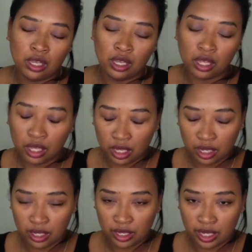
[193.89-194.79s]

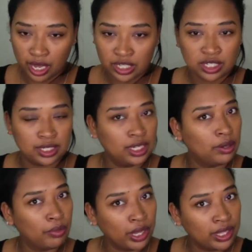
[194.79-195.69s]
I just need to
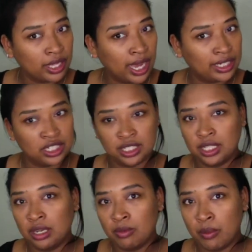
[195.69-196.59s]
breathe, I just need
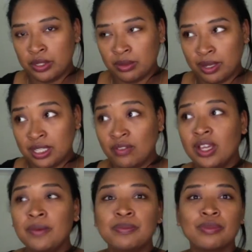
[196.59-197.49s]
a moment to myself.
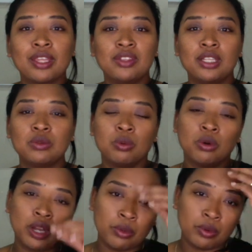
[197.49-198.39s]
And that's what
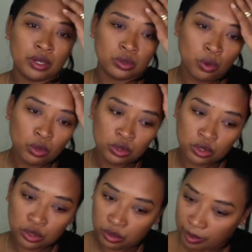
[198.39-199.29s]
I want to talk to
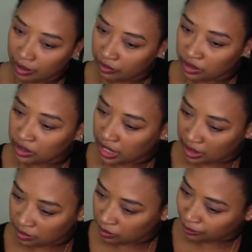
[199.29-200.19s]
you about. That,
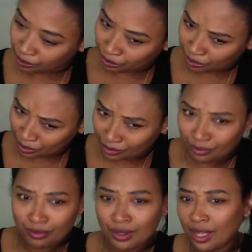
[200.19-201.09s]

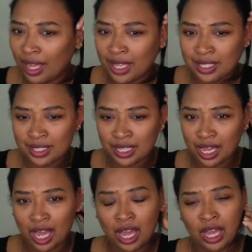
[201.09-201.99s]
as I said,
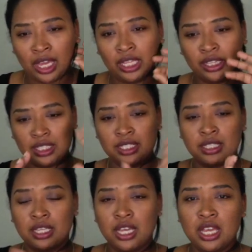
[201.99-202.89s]
this
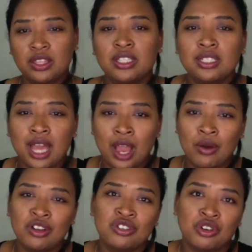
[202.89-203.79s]
is our
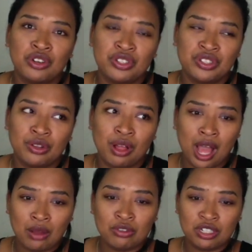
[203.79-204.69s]
Uncharted Soul,
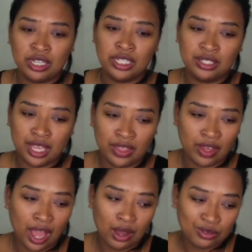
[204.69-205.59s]
our journey together,
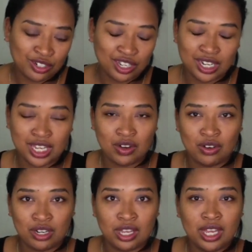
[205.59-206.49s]
our journey on
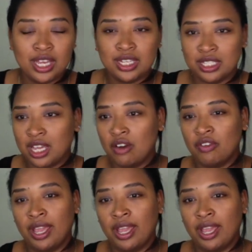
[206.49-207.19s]
discovery.